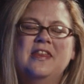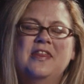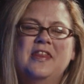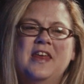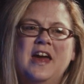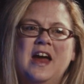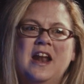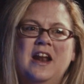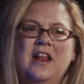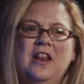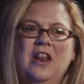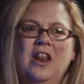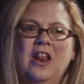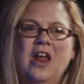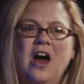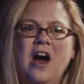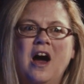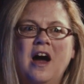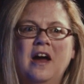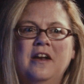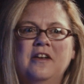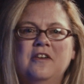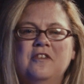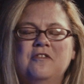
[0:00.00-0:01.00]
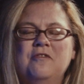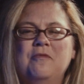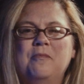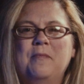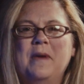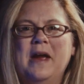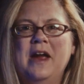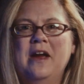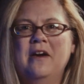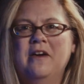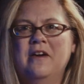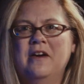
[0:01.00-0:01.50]
that a lot of
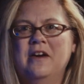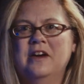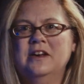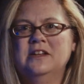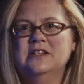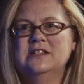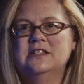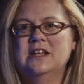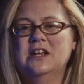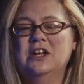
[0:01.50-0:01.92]
parents,